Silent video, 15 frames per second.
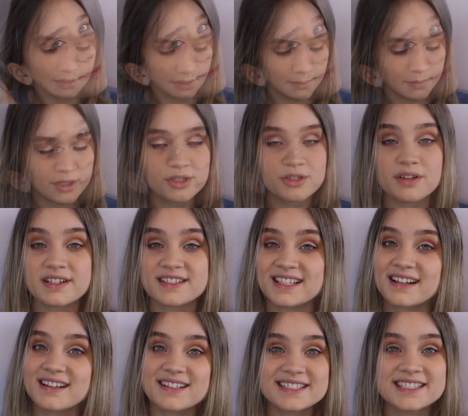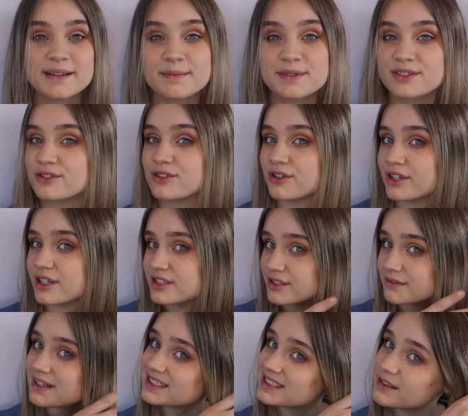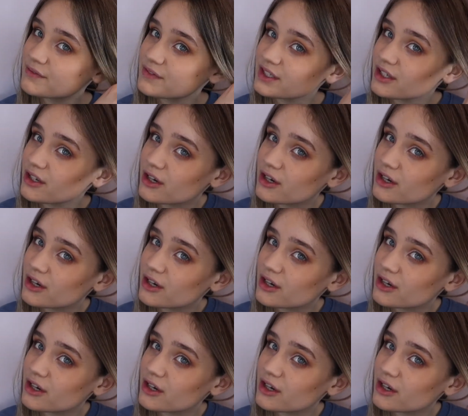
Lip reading: I'm going to do exactly the same as I've done as the rest of the video,